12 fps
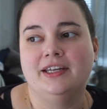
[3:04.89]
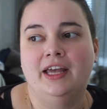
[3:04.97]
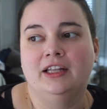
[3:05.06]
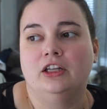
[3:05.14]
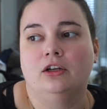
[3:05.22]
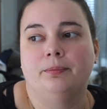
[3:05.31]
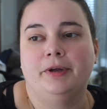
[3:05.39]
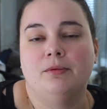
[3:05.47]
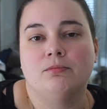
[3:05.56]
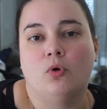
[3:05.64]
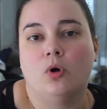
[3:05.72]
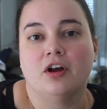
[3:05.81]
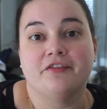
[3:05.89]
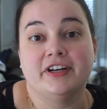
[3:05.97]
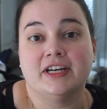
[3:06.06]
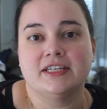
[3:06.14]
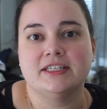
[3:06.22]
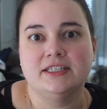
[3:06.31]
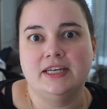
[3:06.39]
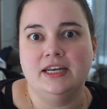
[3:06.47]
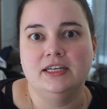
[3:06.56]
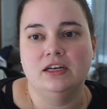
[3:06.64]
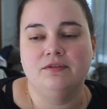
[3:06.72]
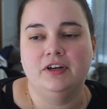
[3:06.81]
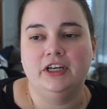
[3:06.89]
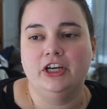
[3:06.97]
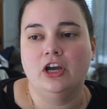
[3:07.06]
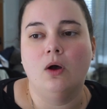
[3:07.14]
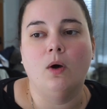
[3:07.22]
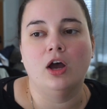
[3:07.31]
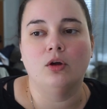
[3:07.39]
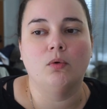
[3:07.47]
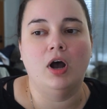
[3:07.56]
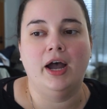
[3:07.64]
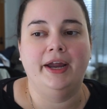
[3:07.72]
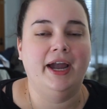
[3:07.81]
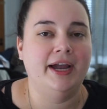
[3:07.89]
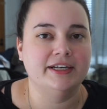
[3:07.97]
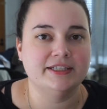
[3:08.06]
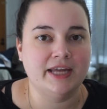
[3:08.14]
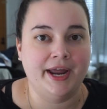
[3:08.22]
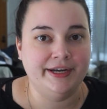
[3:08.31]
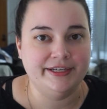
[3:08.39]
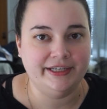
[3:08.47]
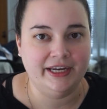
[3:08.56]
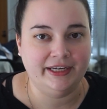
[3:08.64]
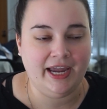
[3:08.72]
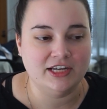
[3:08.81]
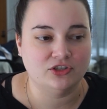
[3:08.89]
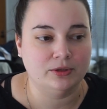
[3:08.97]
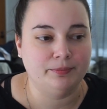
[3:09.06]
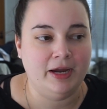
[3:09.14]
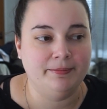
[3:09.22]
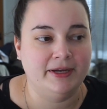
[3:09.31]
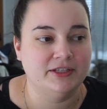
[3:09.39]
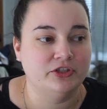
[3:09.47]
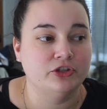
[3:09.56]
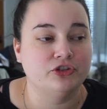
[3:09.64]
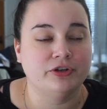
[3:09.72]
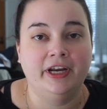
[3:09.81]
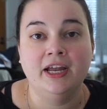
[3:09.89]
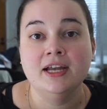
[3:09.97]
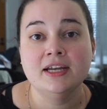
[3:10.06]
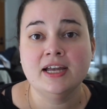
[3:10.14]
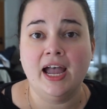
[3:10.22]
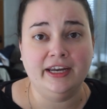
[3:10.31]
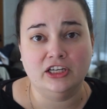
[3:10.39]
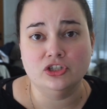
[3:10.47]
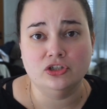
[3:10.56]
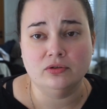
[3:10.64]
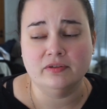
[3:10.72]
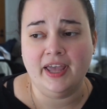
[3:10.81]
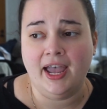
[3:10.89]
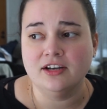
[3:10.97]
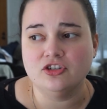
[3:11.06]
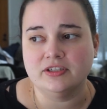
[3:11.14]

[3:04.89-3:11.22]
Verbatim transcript: a little bit more of an extended video on why I decided to get gastric bypass surgery, I can do that.